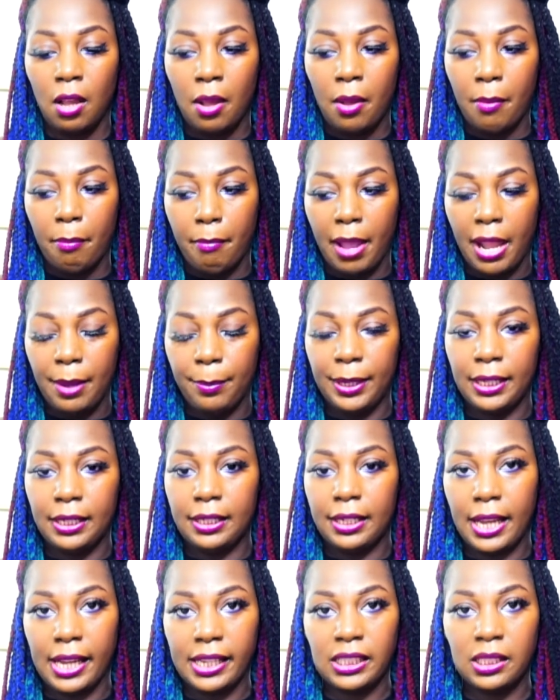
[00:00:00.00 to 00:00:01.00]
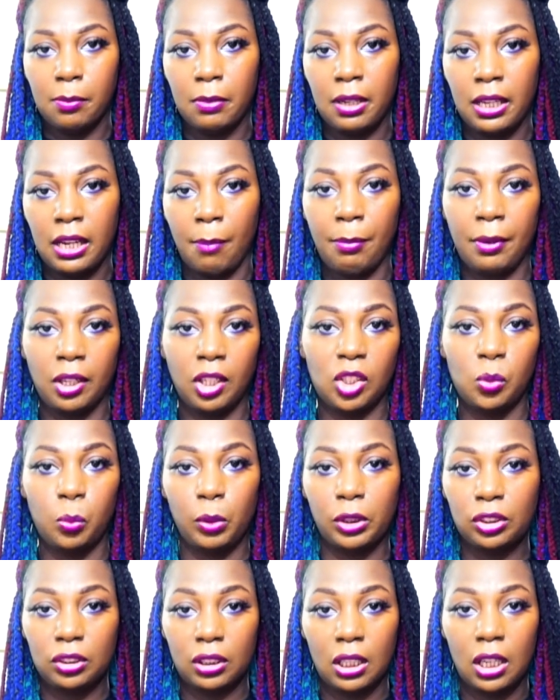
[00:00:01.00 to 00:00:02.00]
maybe next month I'm gonna
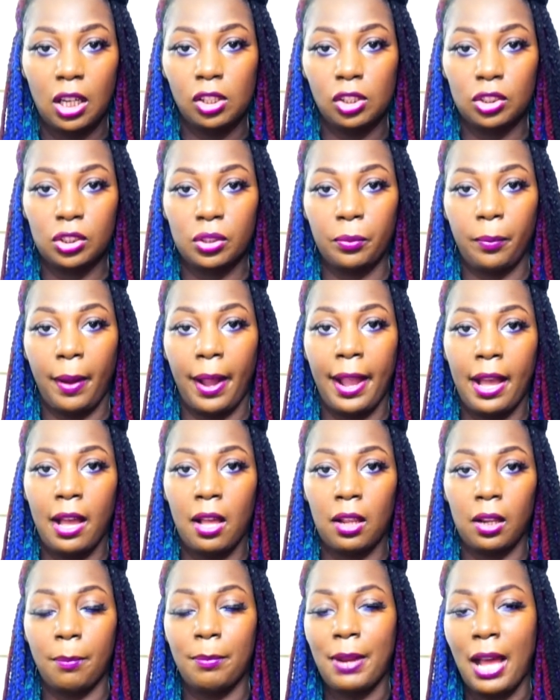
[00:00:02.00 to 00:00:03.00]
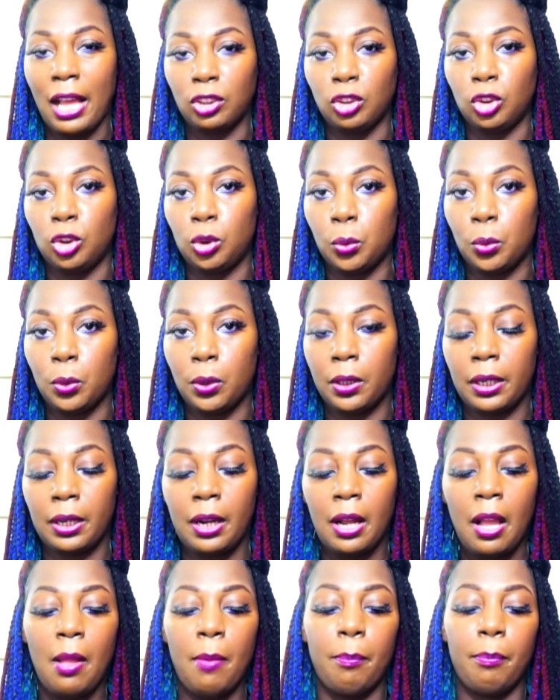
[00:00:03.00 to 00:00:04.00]
switch the colors around. I'm not sure,
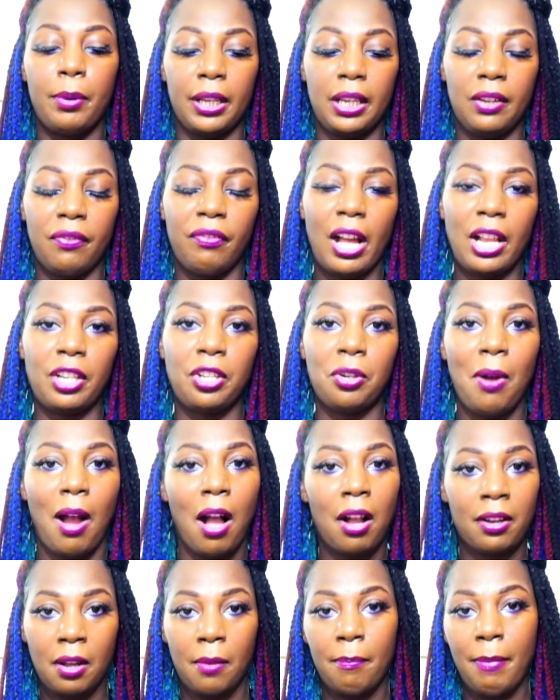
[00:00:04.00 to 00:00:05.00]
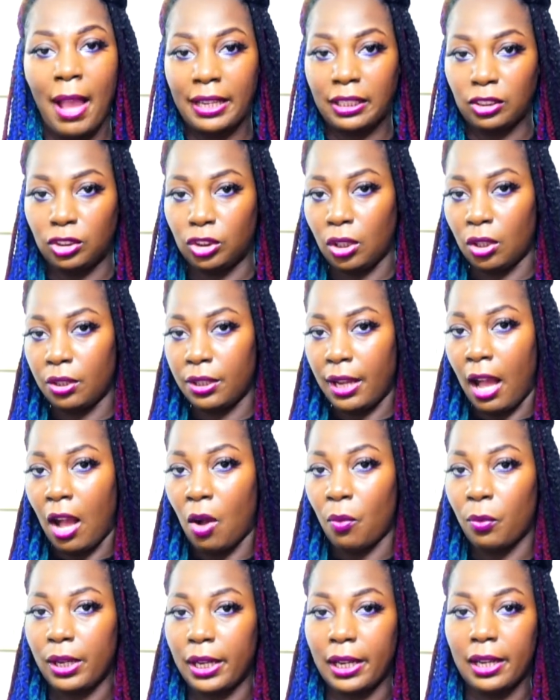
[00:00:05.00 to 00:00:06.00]
but if I do, I'll come back and show y'all
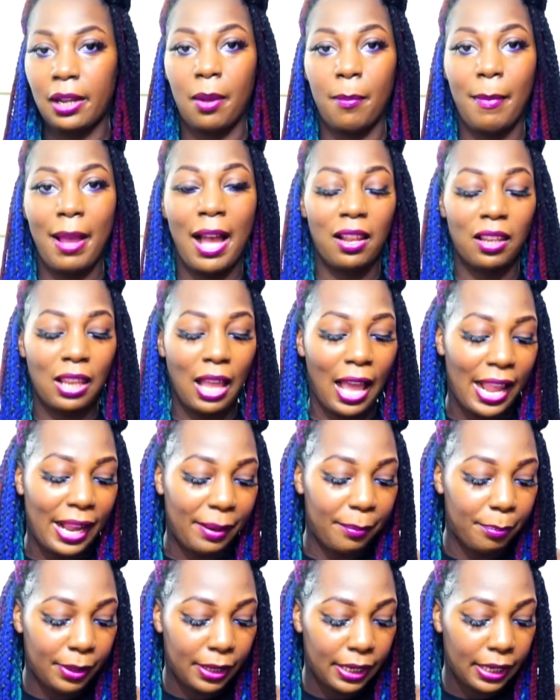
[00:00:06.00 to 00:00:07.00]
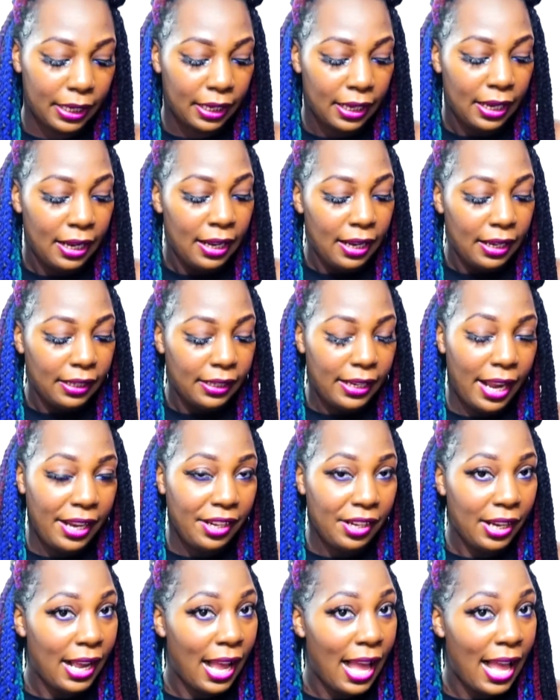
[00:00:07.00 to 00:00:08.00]
what it come out like. But yeah,
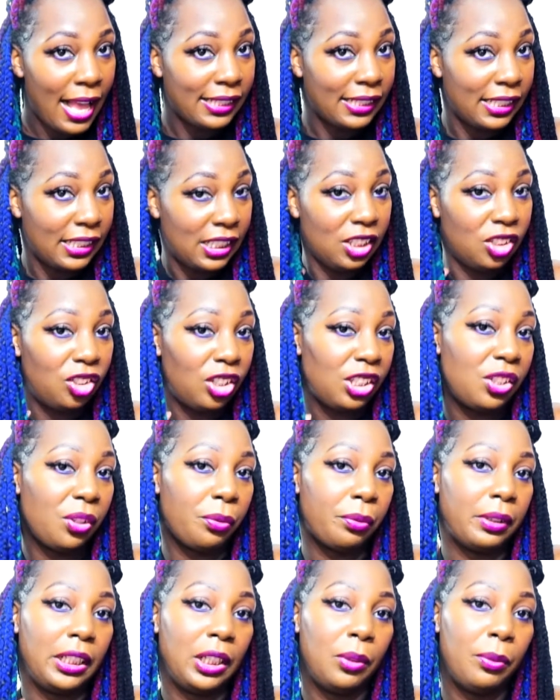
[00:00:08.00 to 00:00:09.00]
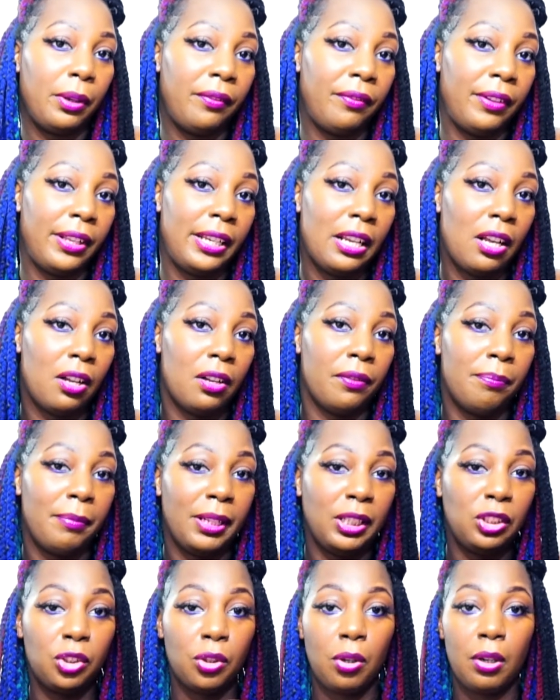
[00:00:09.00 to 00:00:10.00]
you guys, this is just a really quick video of me
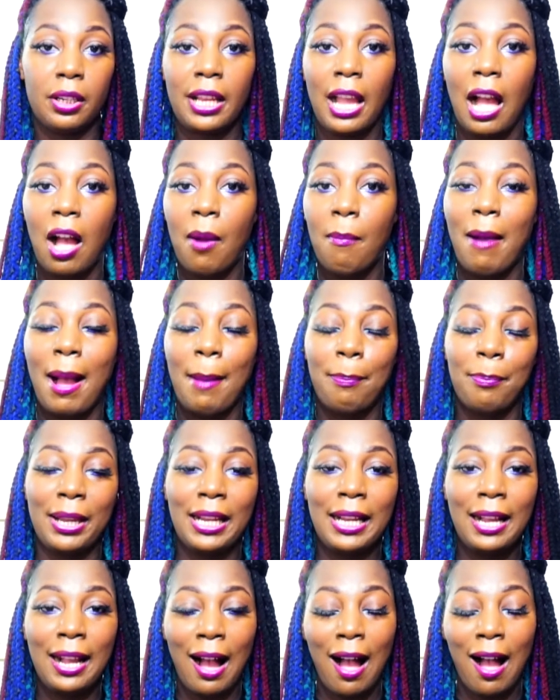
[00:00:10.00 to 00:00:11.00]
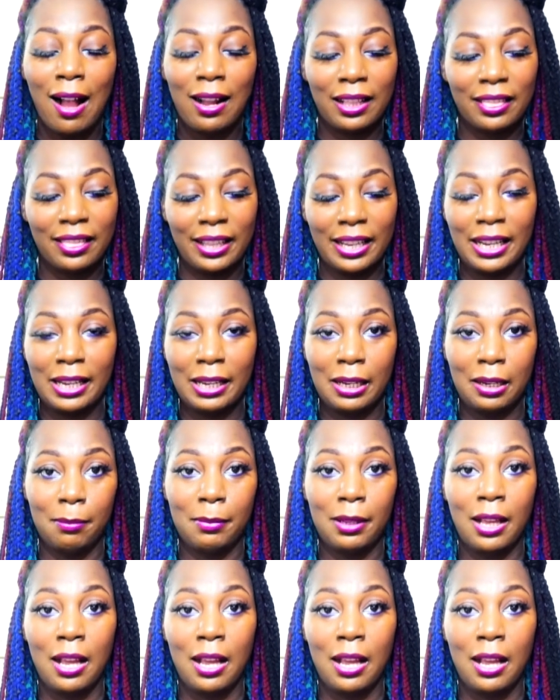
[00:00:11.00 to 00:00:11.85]
showing y'all my peacock themed